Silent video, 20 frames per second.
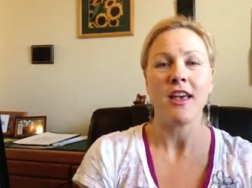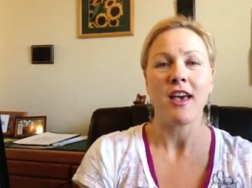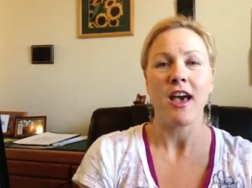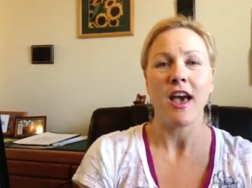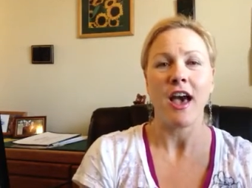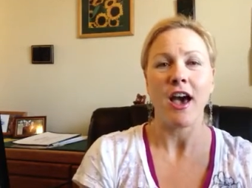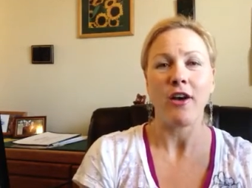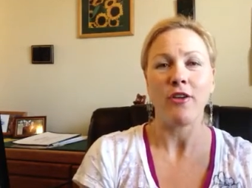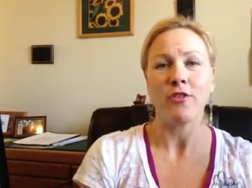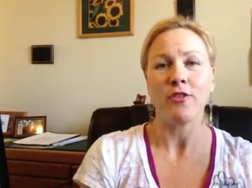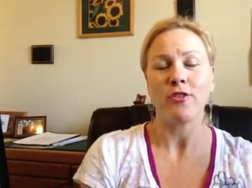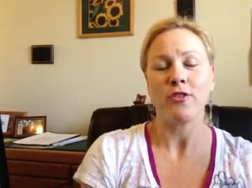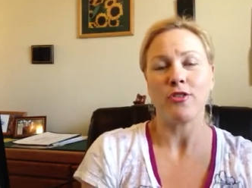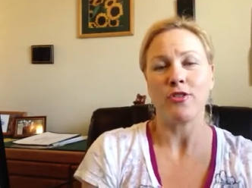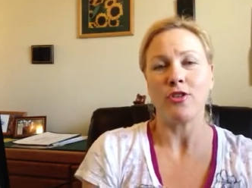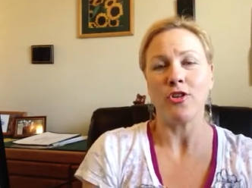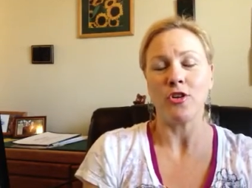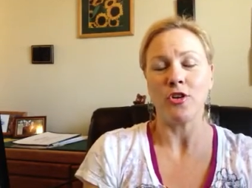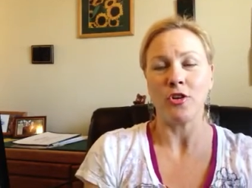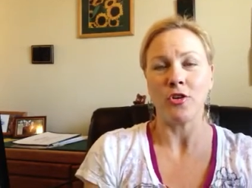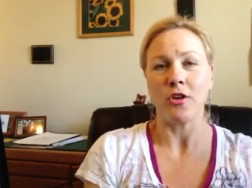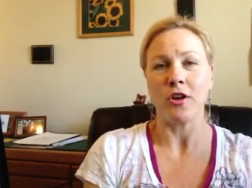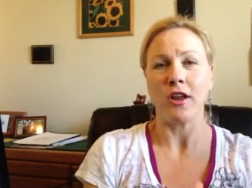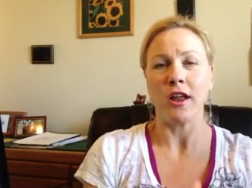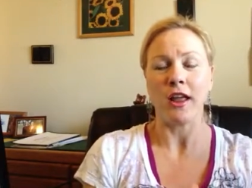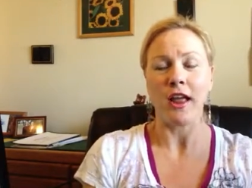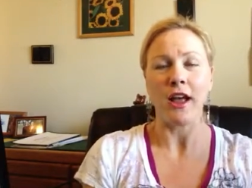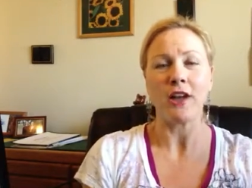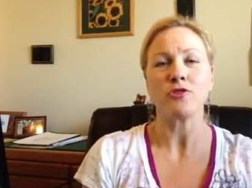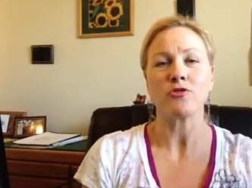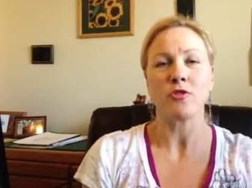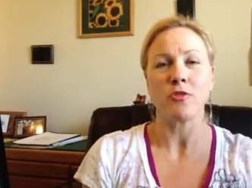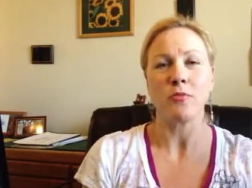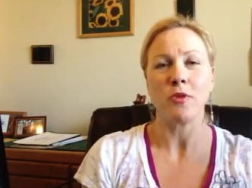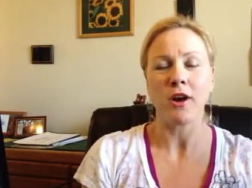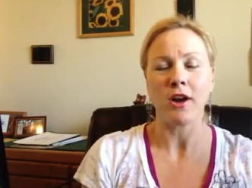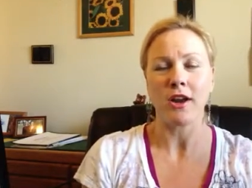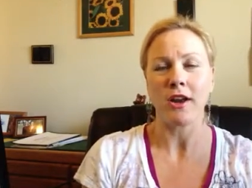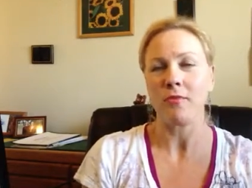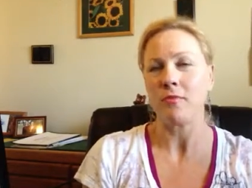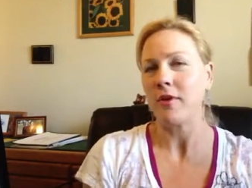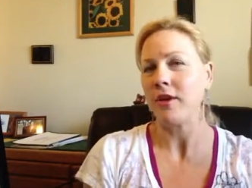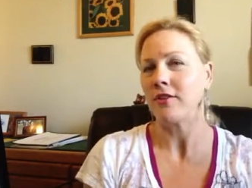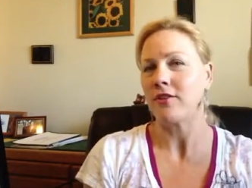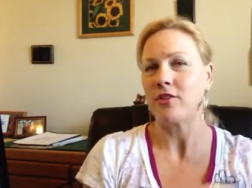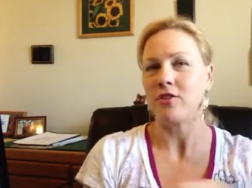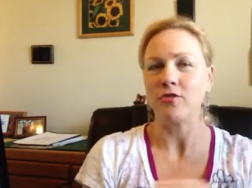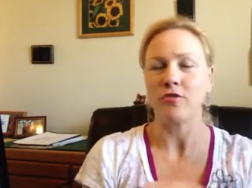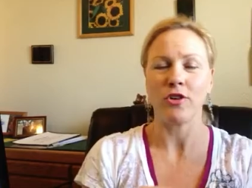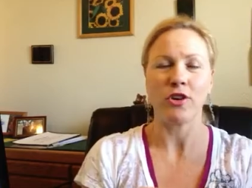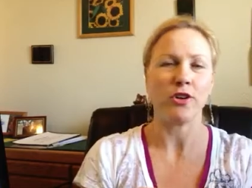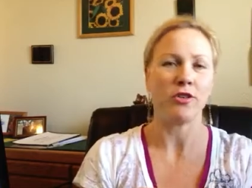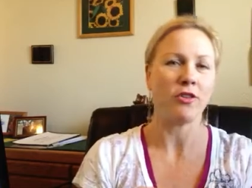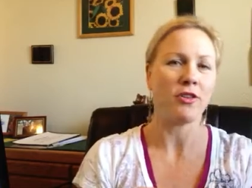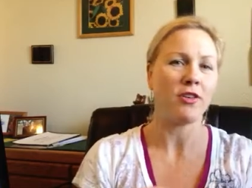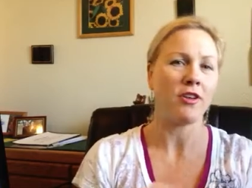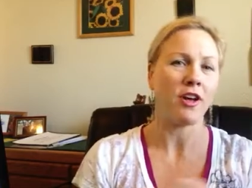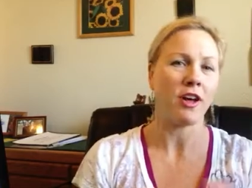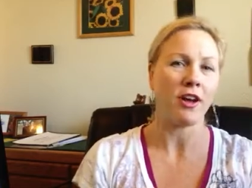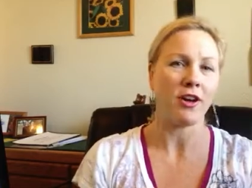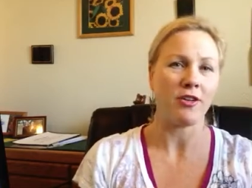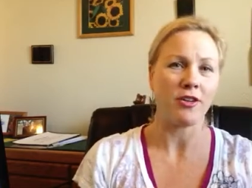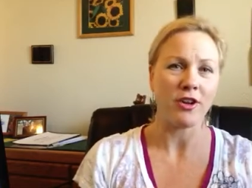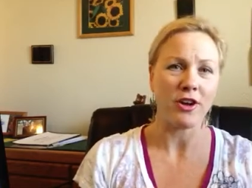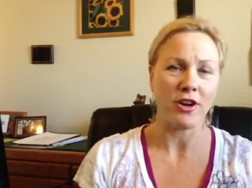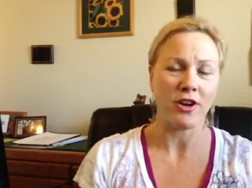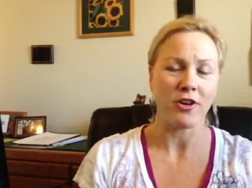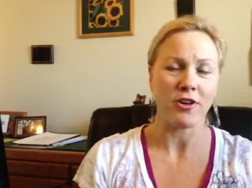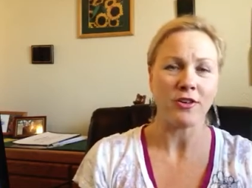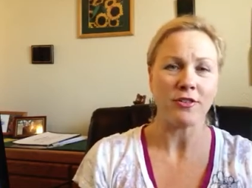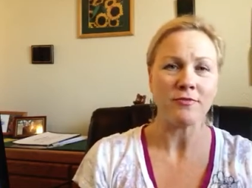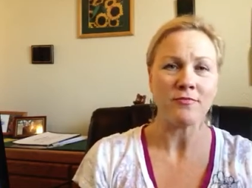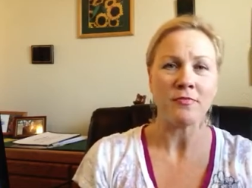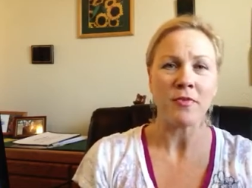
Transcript: how your actual marketing message for your entire year.